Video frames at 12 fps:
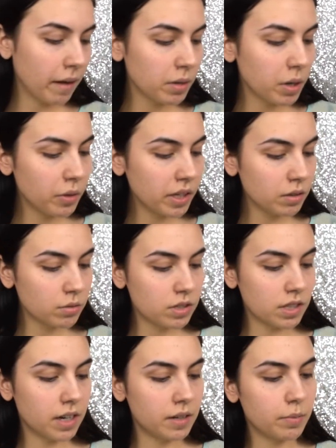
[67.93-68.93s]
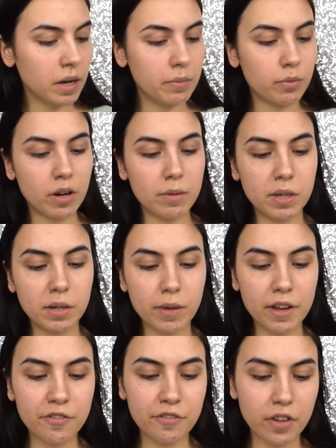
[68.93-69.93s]
I'm going to start by priming
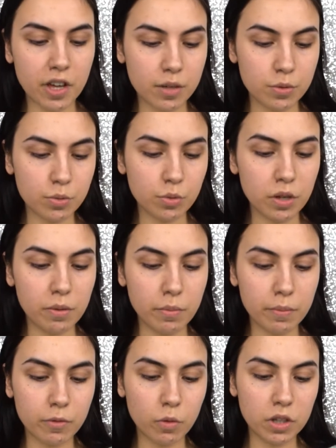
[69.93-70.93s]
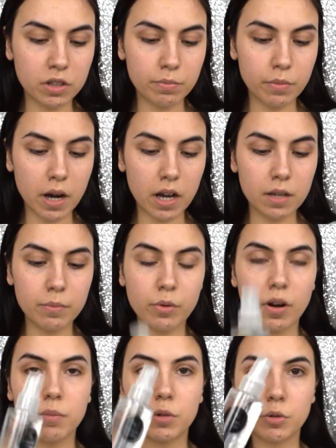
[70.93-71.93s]
my face with my
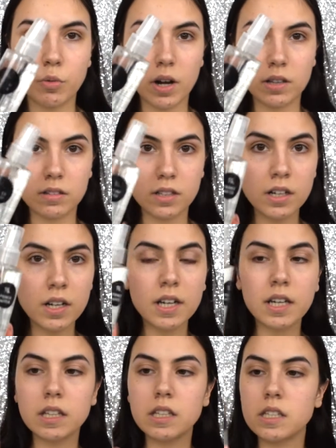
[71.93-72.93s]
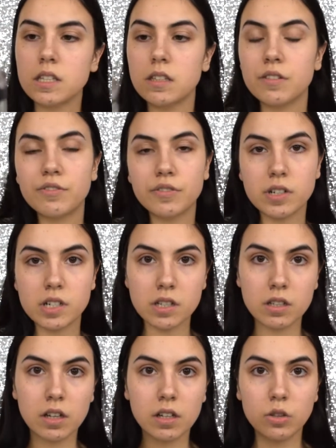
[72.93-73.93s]
primer water. This is the first
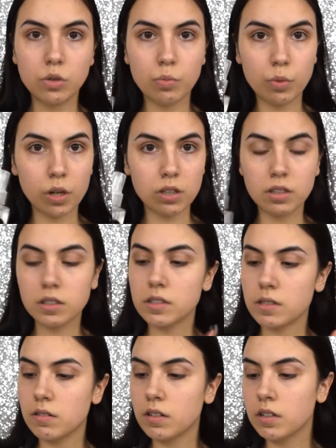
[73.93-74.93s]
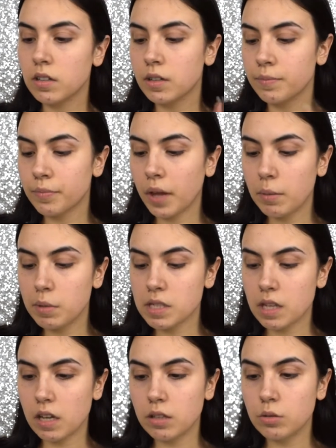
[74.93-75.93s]
new product I'm
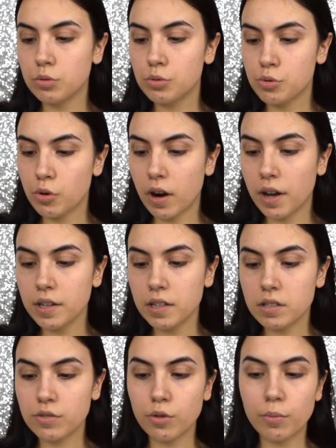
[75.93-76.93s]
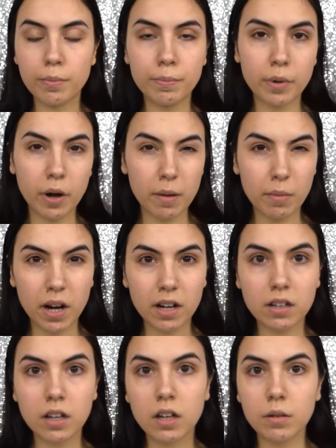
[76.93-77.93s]
excited to try. It's from
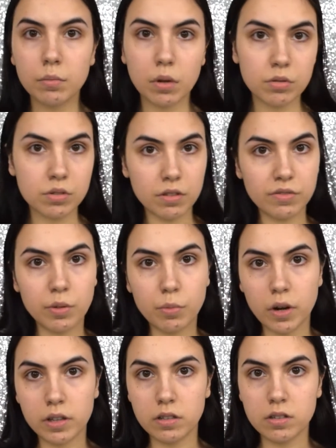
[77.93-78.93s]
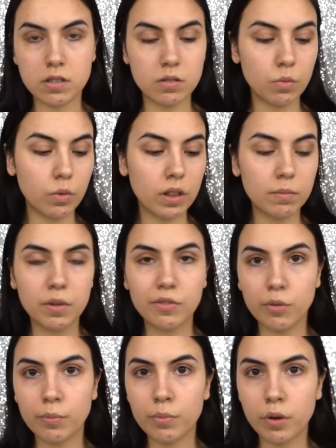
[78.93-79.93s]
Primark. Most of the products will be
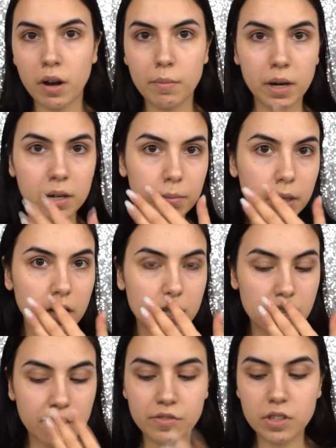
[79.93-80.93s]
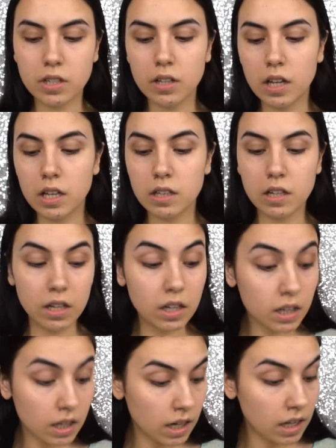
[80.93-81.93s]
from Primark because I've seen lately
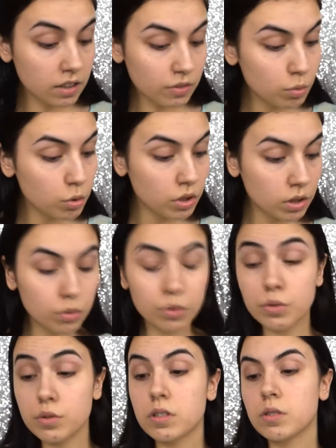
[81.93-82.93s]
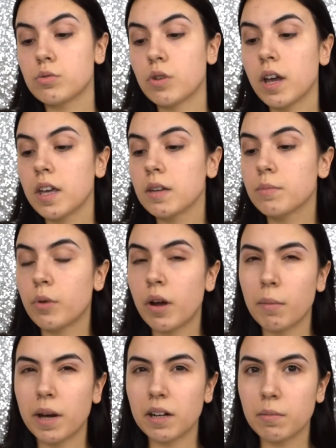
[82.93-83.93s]
a lot of beauty gurus trying
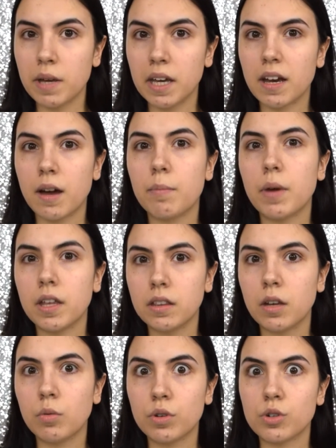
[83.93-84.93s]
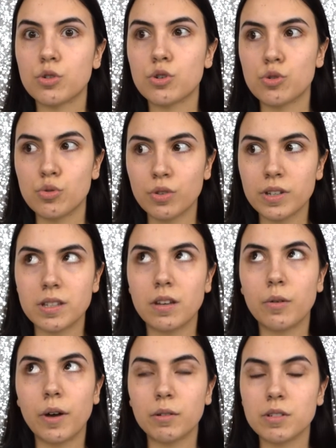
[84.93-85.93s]
Primark makeup and they were shook.
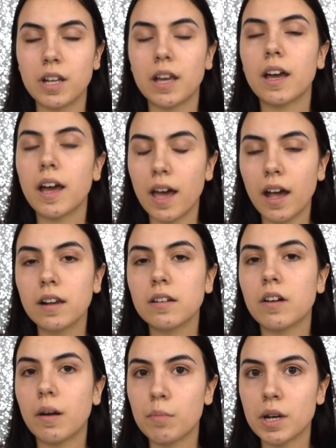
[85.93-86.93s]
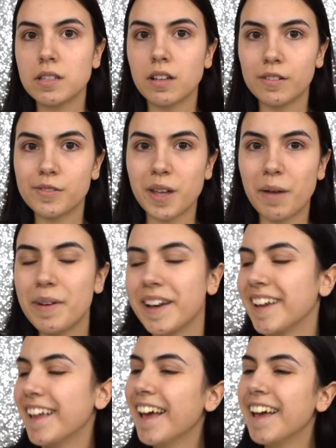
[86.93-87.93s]
So I was like, I'll grab myself some.
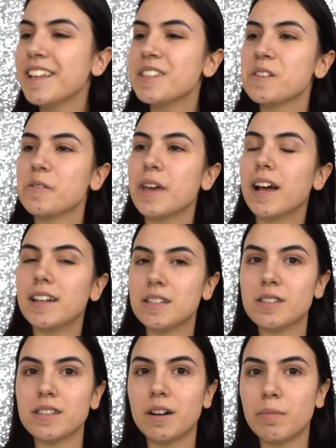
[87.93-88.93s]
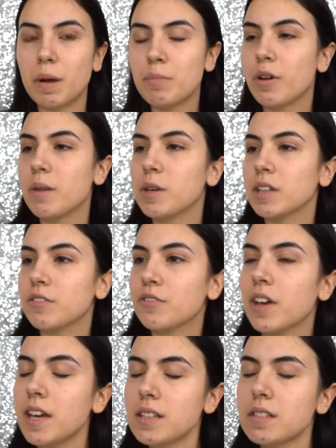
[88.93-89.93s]
So yeah, let's start by priming the
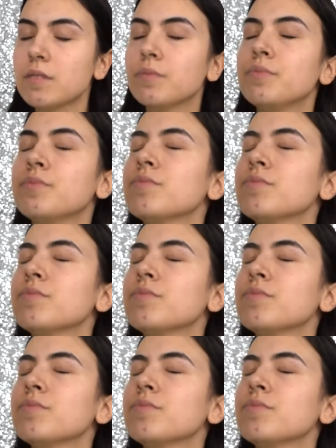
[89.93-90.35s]
face.